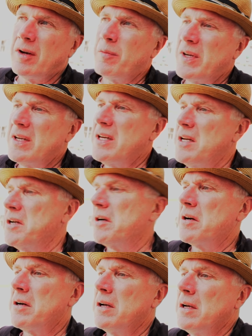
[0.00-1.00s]
gonna be
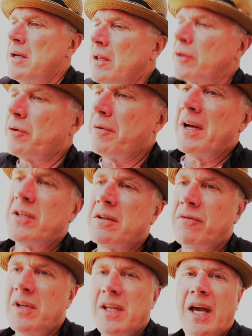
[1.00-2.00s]
here the
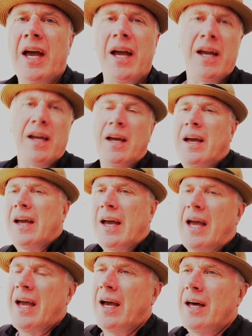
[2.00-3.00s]
rest of today
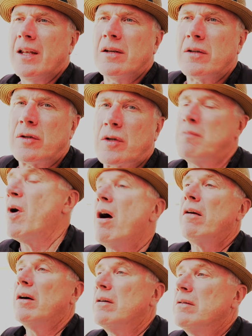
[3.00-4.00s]
and
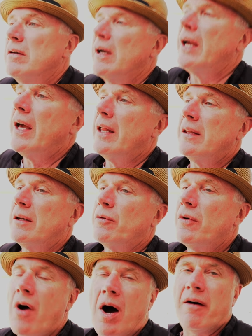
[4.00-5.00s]
tomorrow, and then
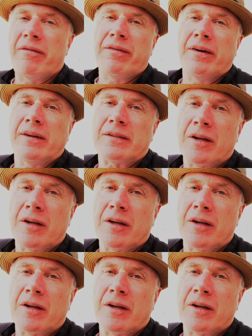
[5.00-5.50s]
we're off.